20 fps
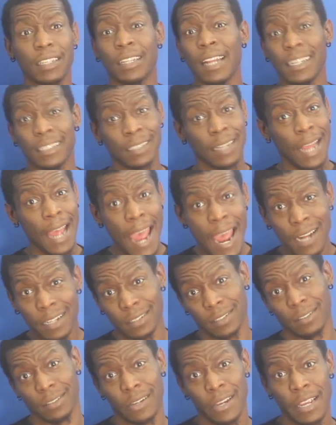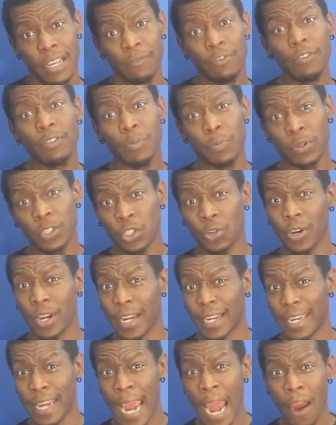And as an actor, if you have to
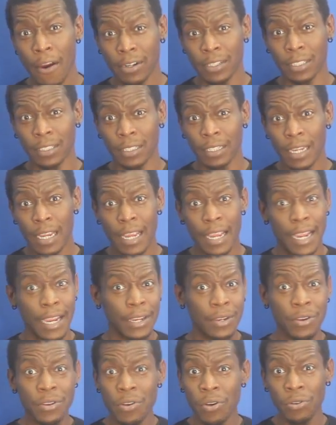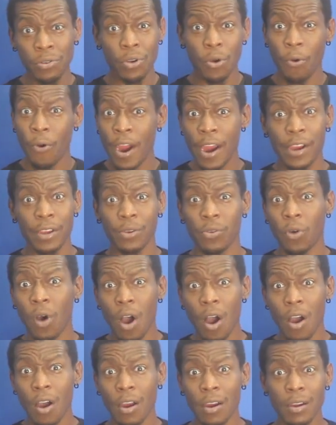portray a character and you don't know where you
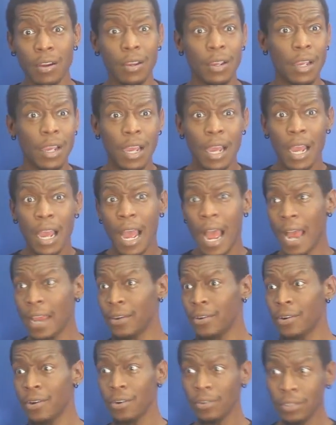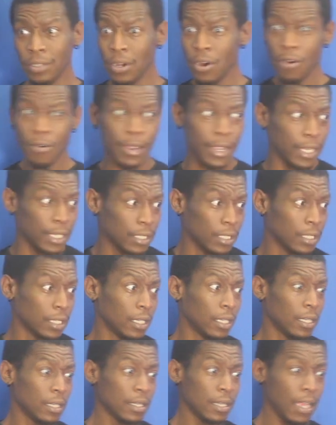are, how you gonna do it?
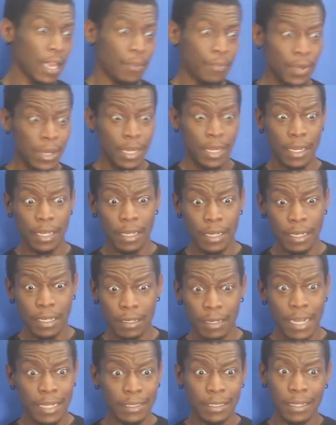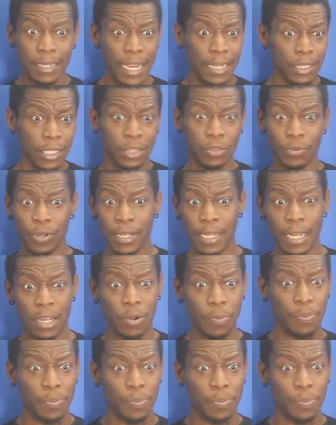I mean, let's look at the 3 little